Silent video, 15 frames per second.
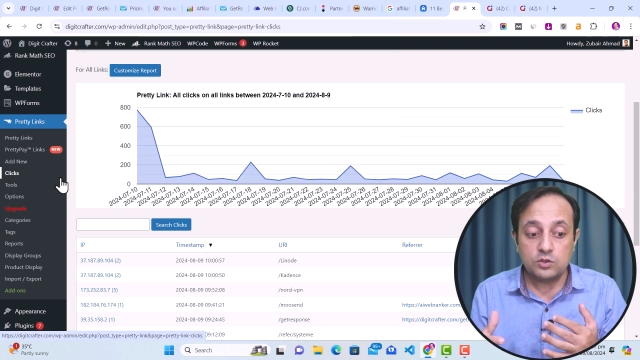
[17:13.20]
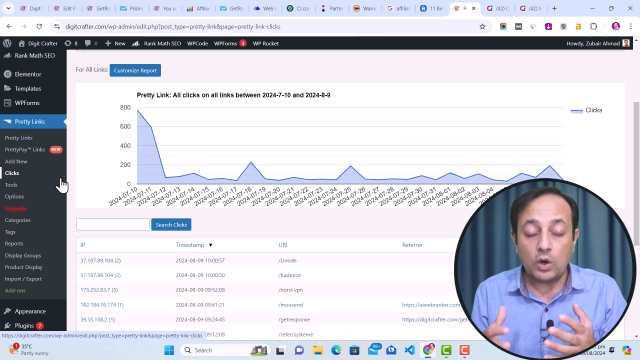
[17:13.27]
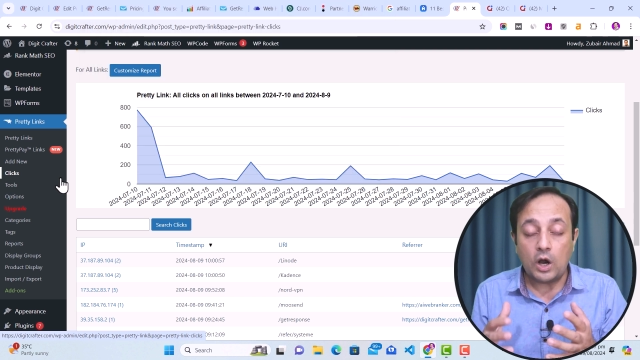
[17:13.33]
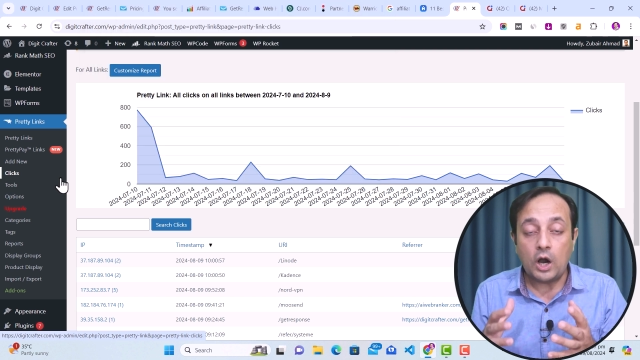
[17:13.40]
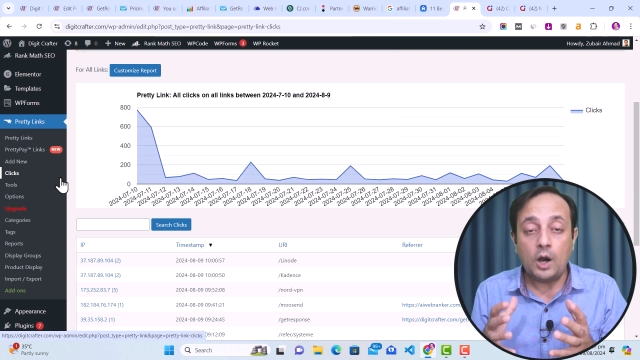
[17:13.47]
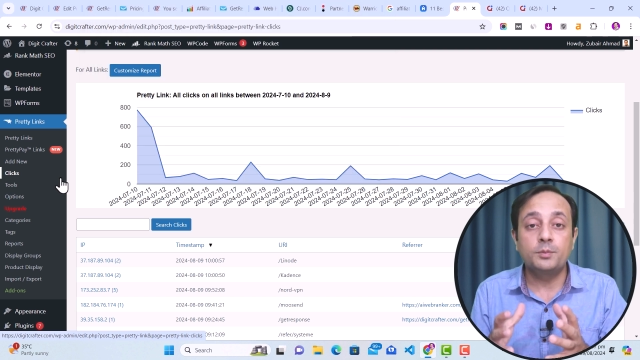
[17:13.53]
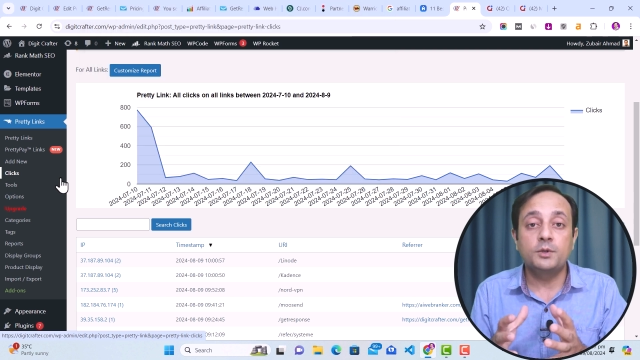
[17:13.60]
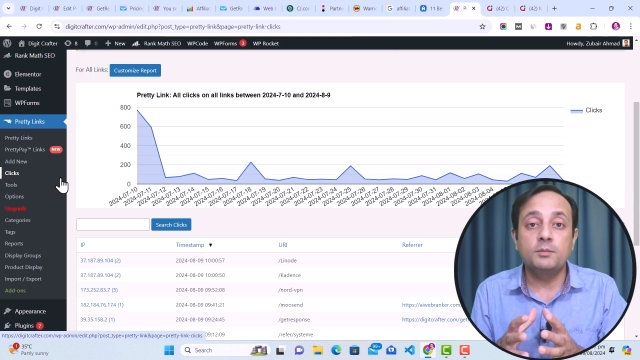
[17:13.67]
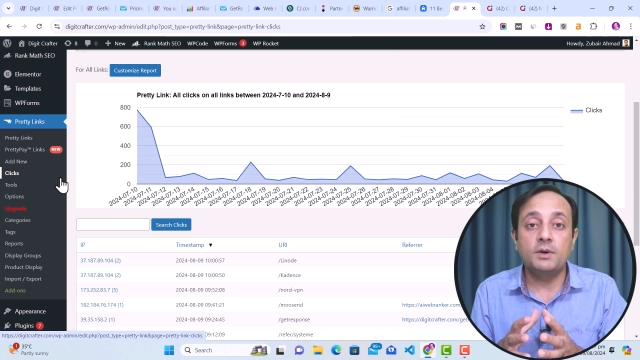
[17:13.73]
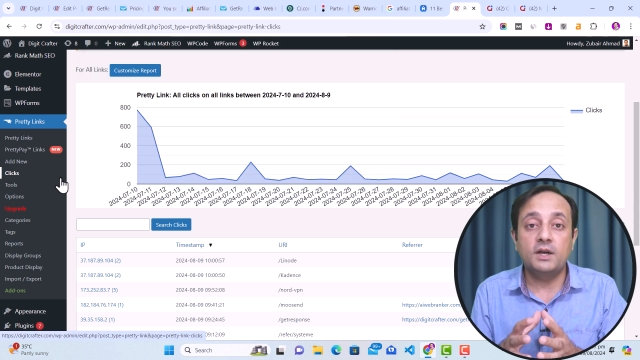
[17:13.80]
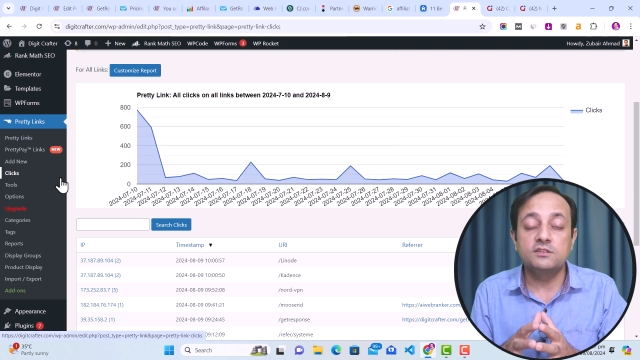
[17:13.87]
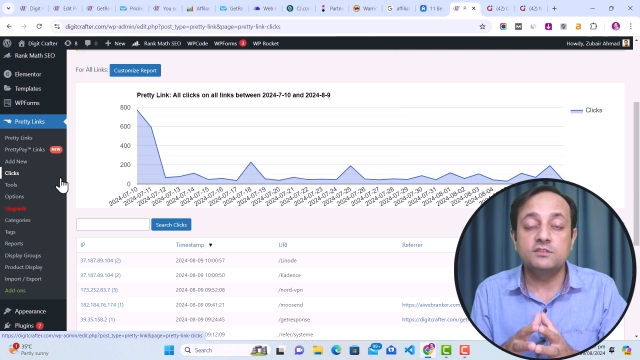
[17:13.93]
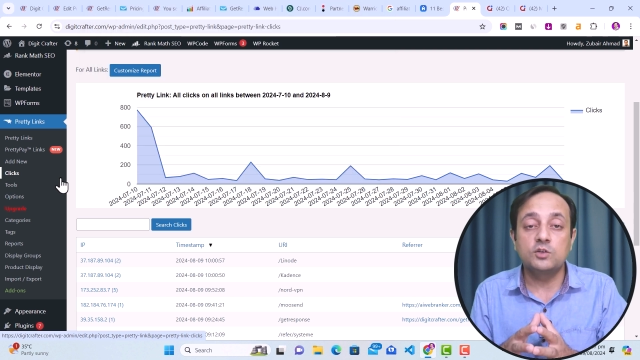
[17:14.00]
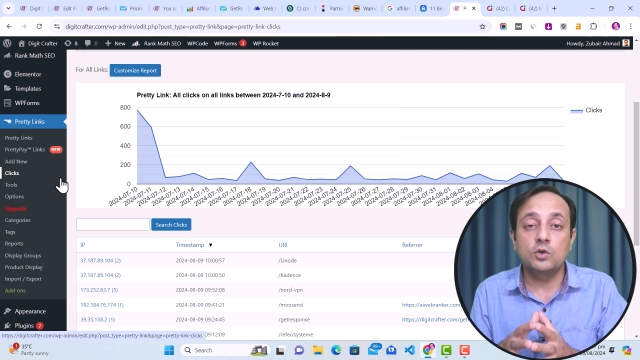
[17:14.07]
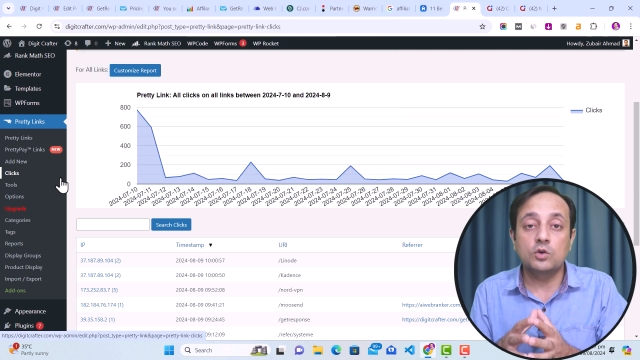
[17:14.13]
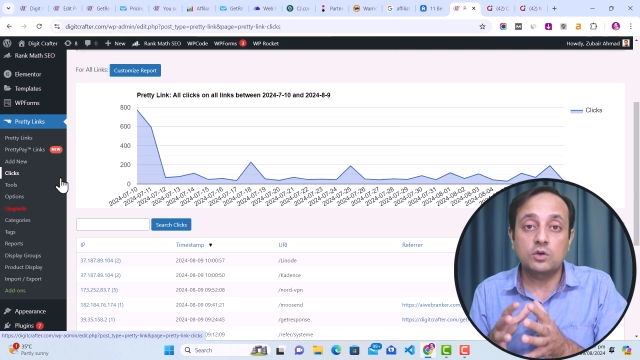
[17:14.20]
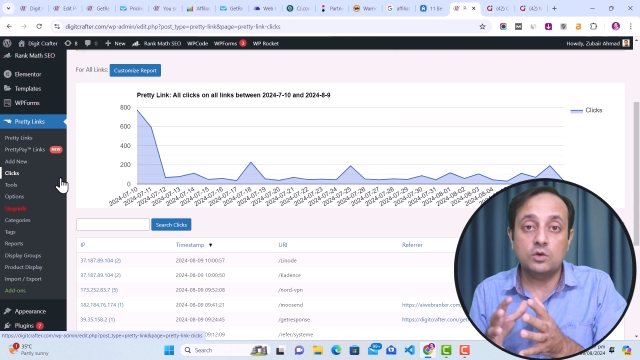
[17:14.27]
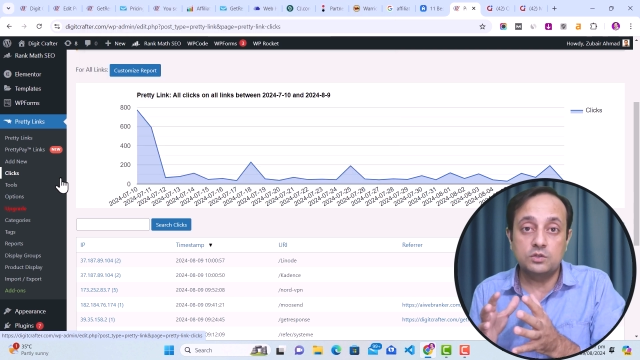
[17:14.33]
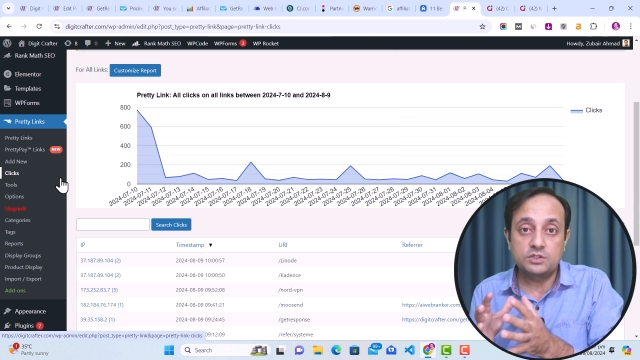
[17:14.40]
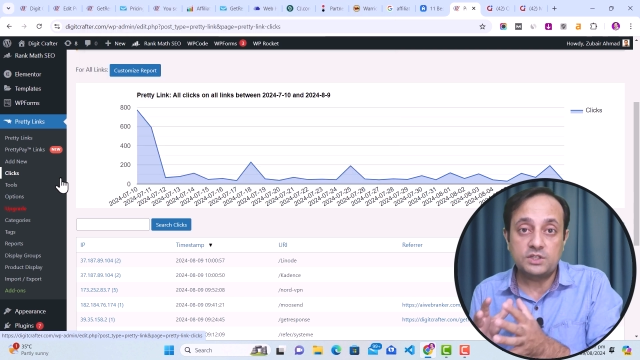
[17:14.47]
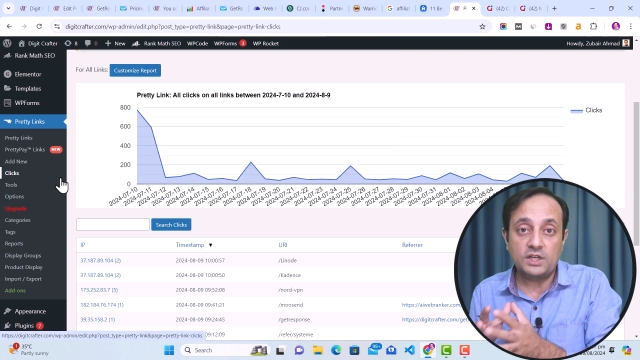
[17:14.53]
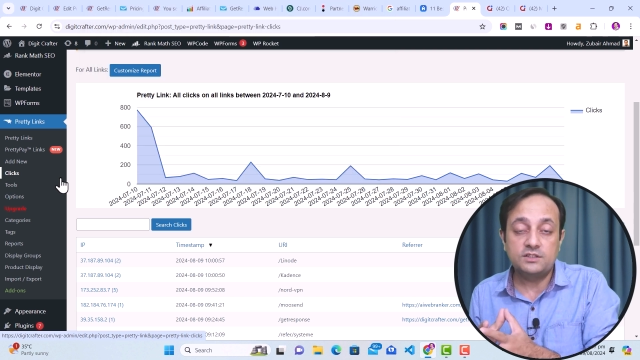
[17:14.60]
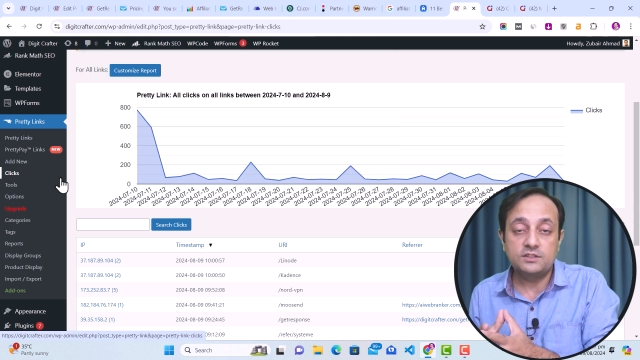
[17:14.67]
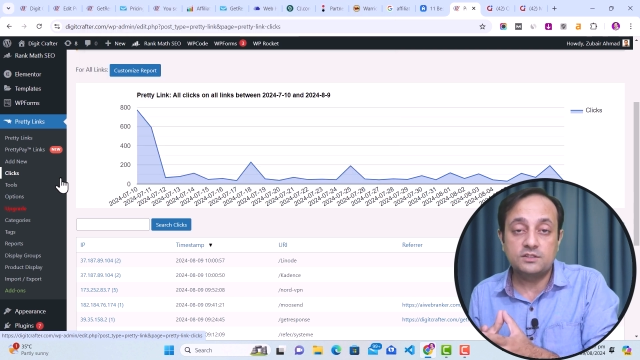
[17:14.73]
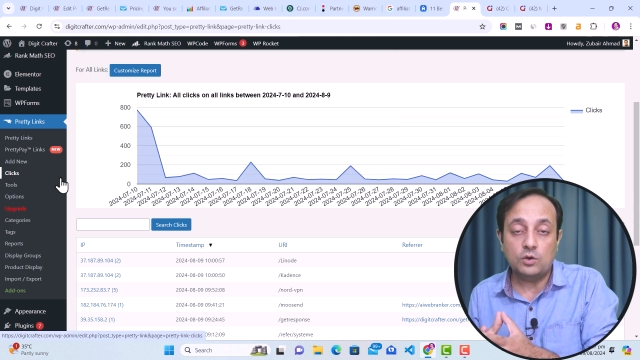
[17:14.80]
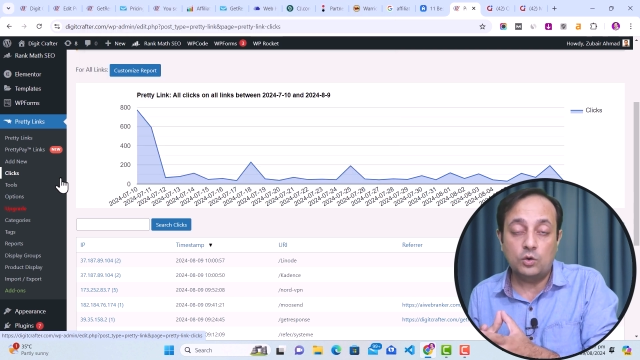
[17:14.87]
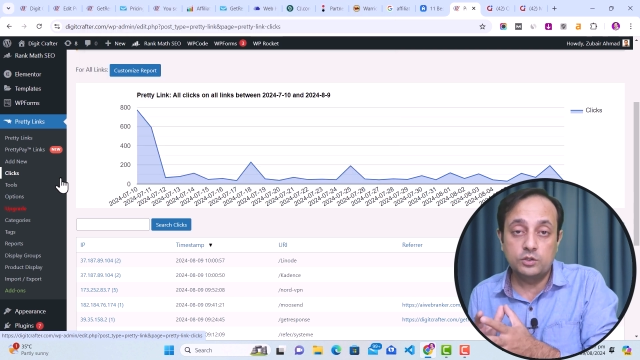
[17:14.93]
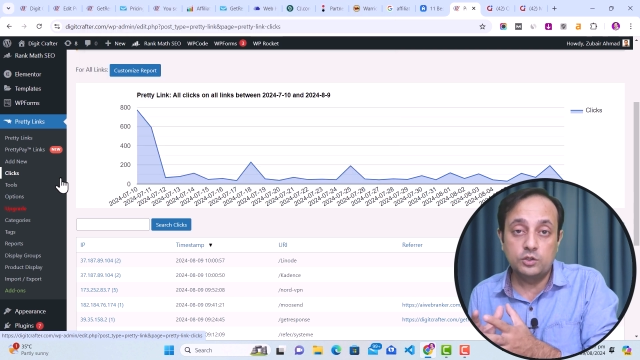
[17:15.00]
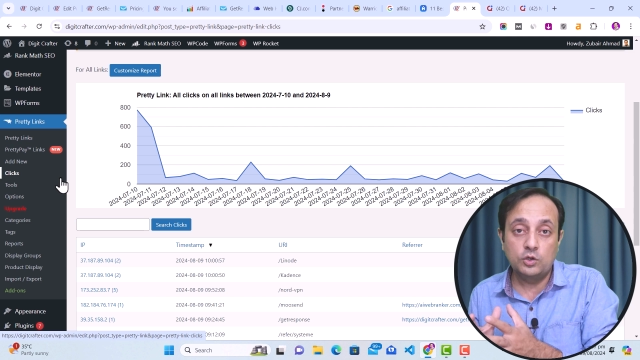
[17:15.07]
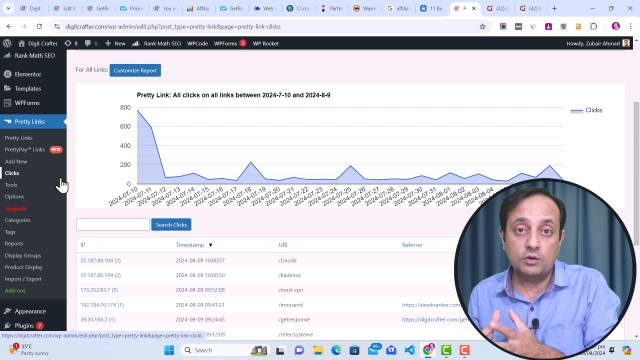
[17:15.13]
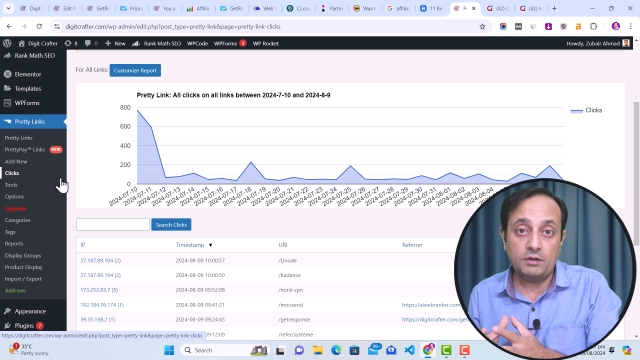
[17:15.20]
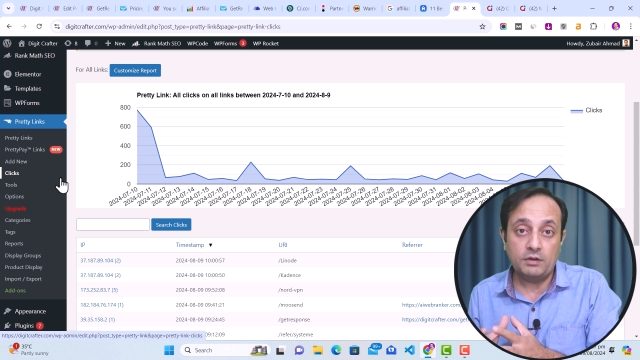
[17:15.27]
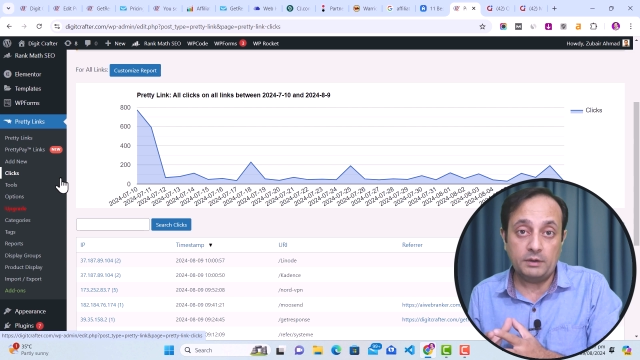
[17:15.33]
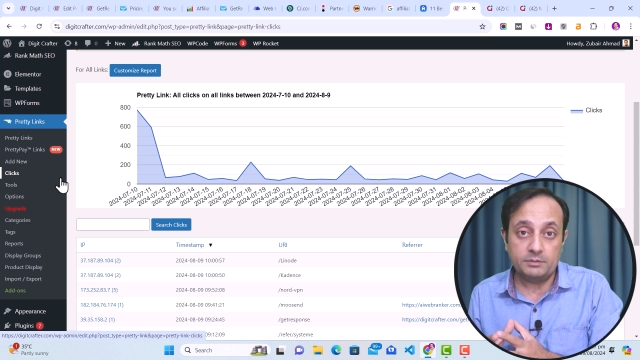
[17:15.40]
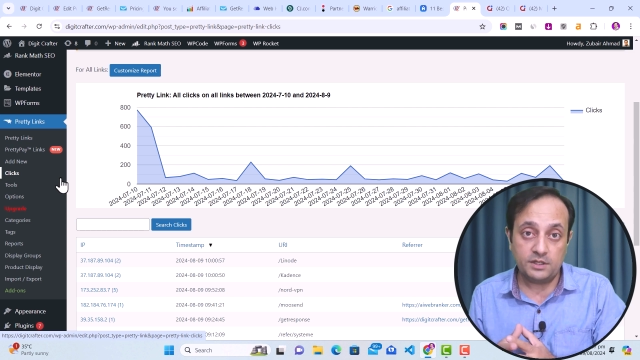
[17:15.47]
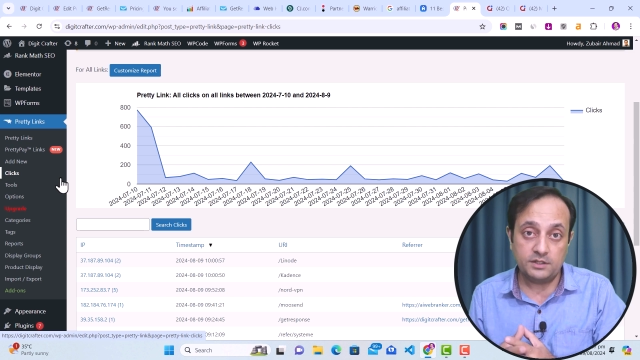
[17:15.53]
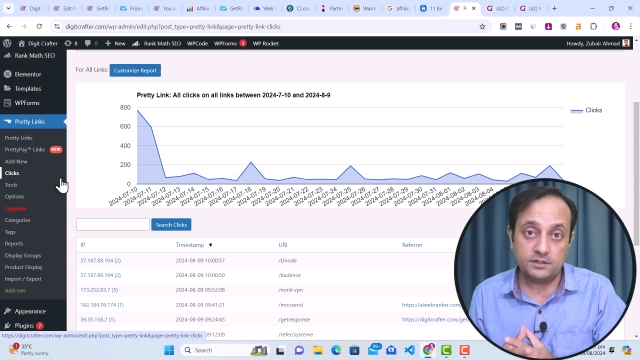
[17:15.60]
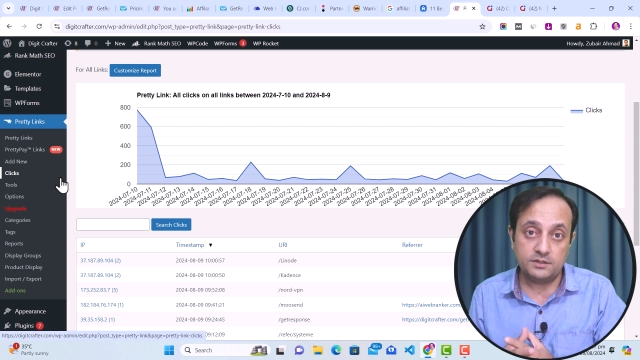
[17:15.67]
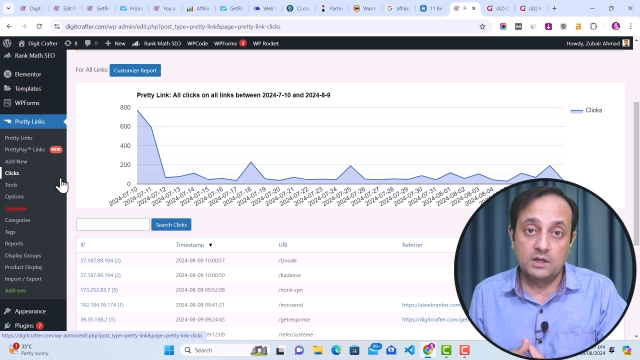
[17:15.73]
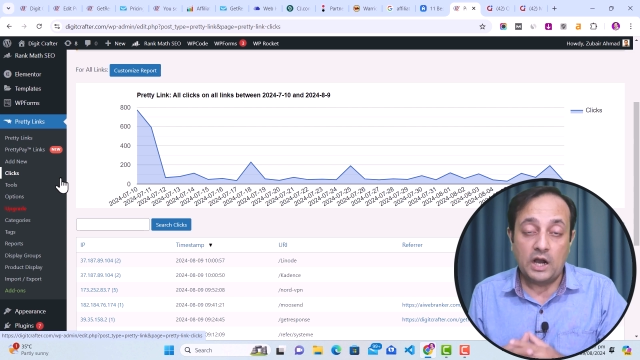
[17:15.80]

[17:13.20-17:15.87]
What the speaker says: optimize your content on your website.